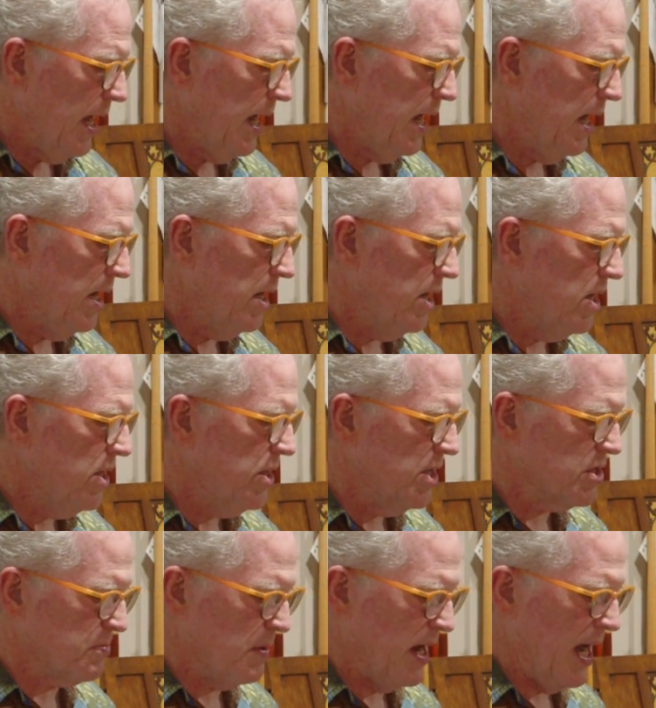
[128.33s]
And
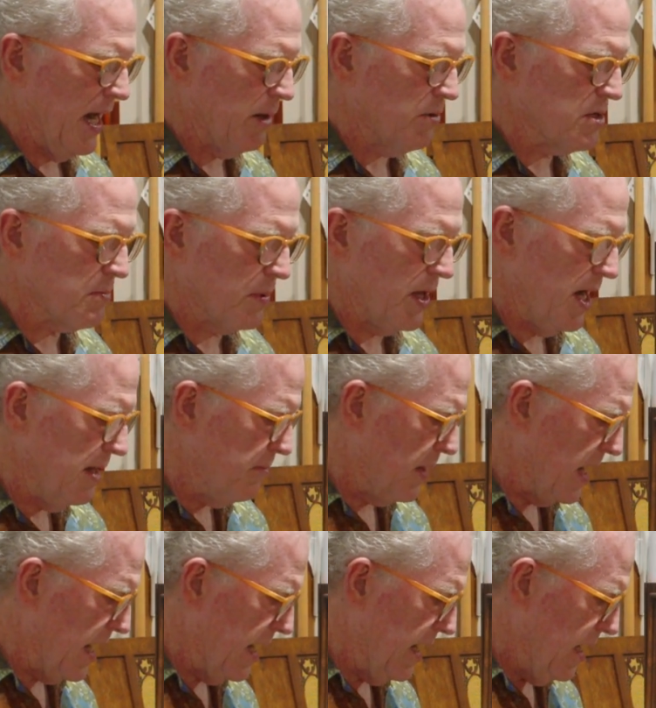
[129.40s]
this piano was played
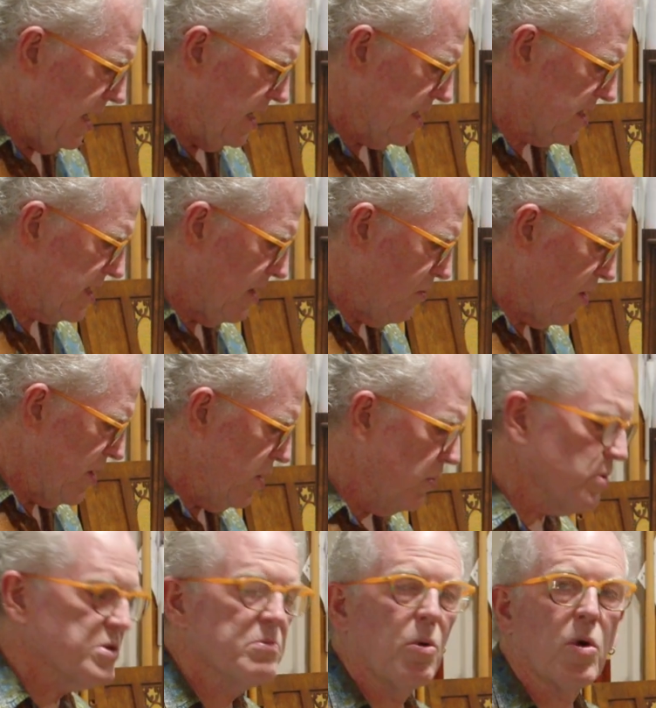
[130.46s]
by someone who
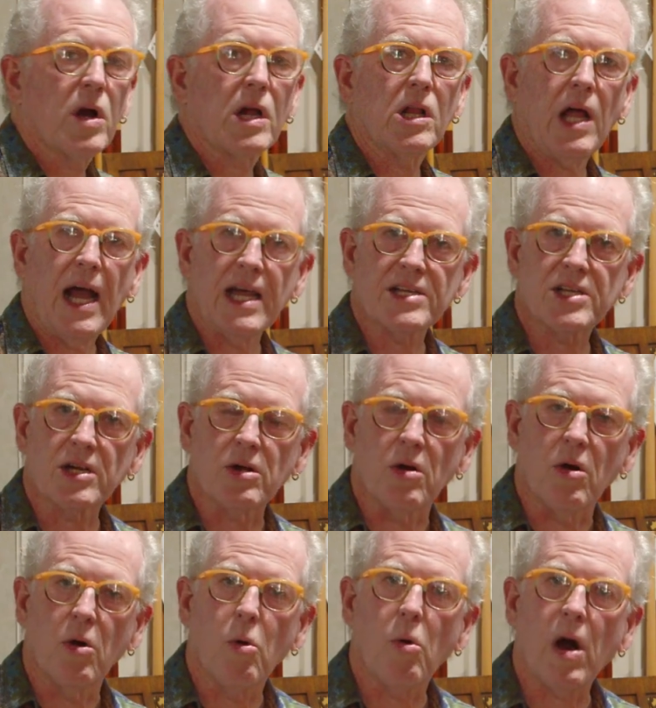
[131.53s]
was more
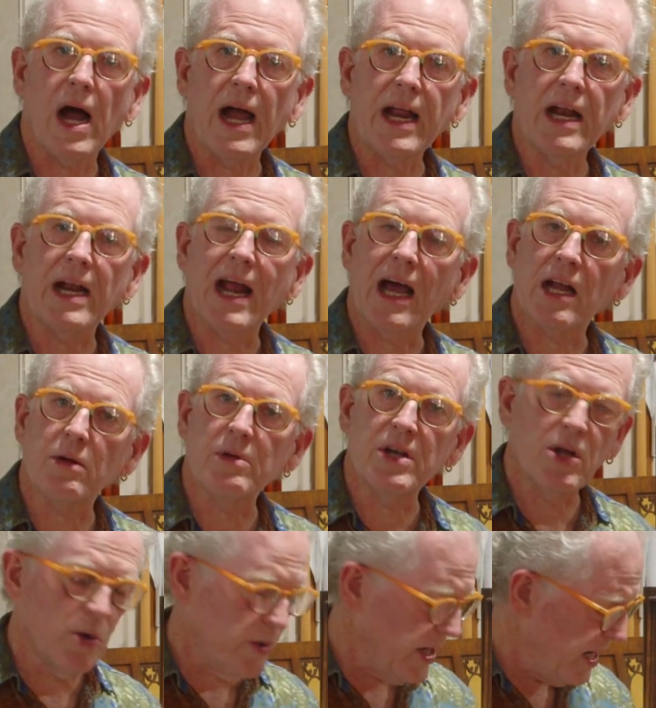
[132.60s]
classical. Why and how do we
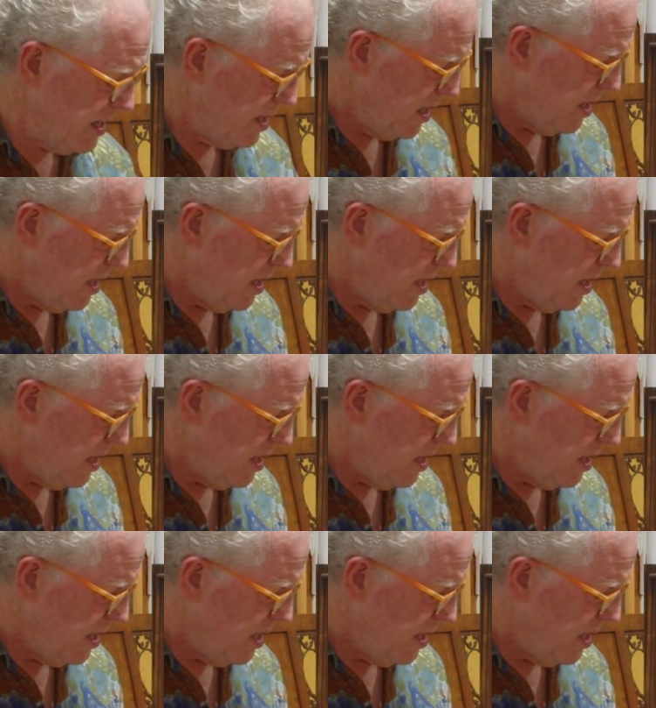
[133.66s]
know that?